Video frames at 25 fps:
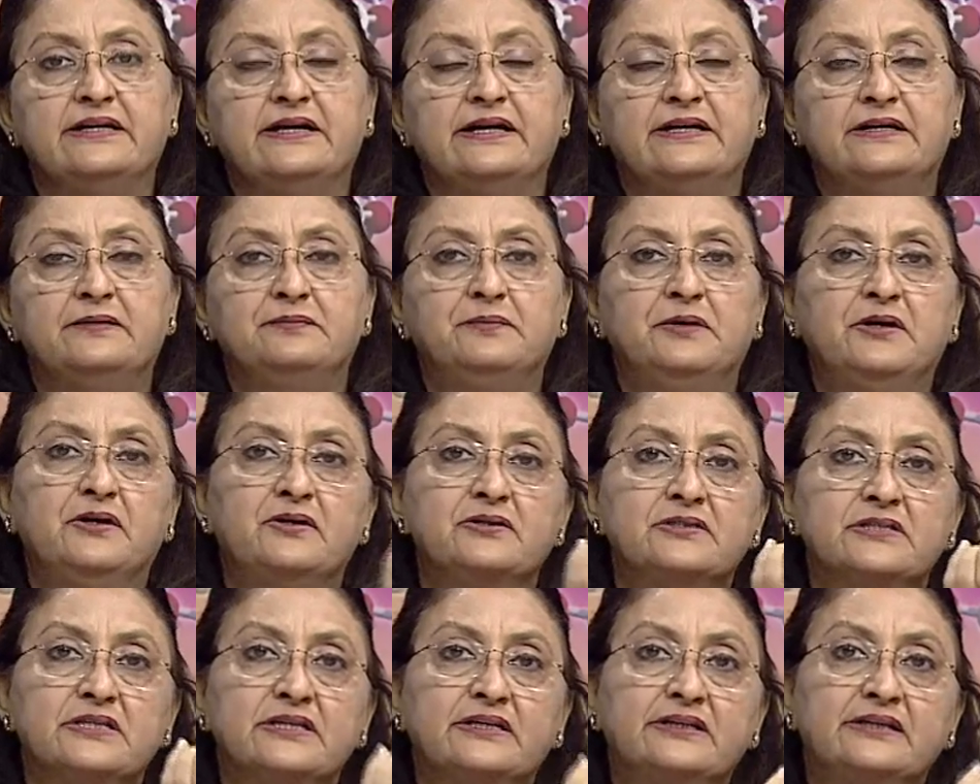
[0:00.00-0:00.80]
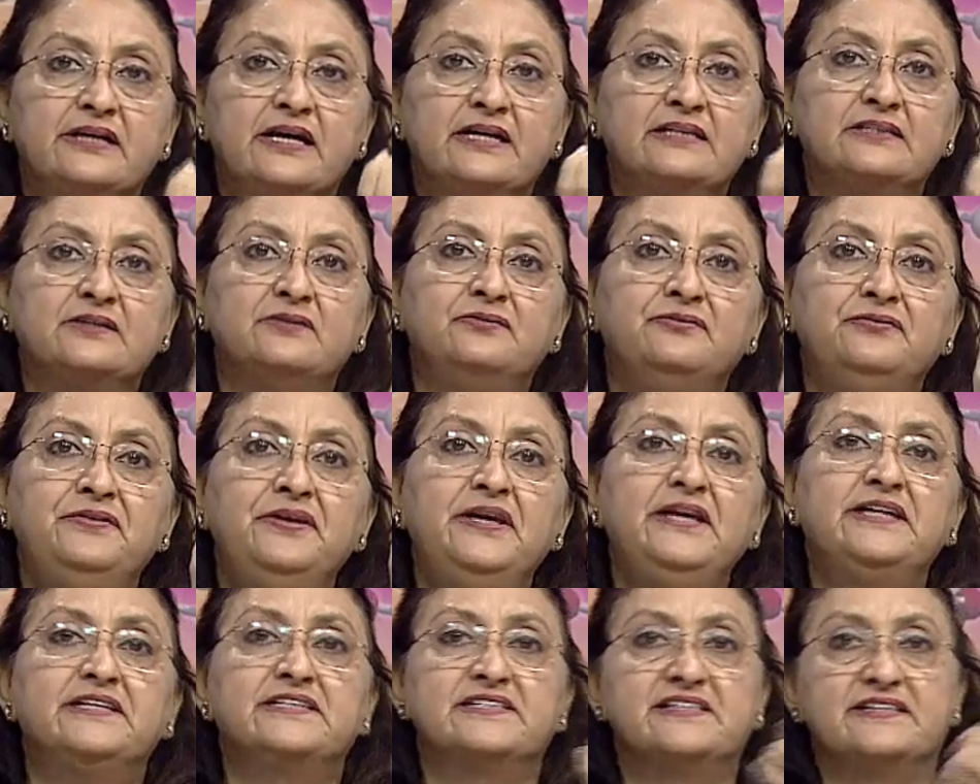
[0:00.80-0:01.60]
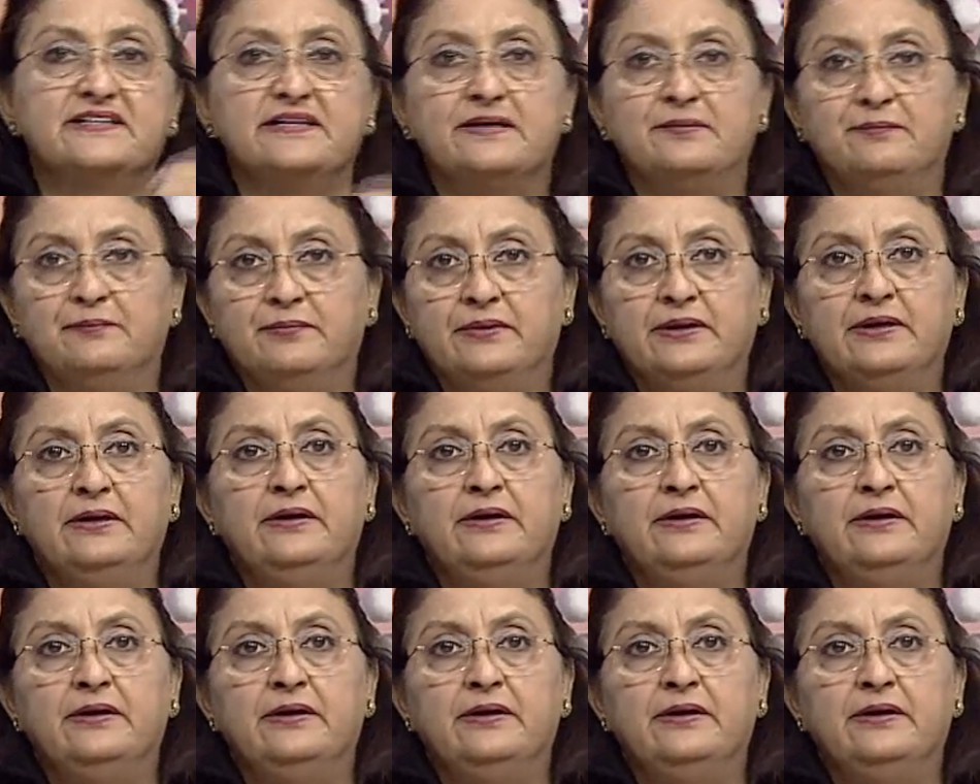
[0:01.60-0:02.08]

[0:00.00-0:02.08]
erect because it has a weak stem.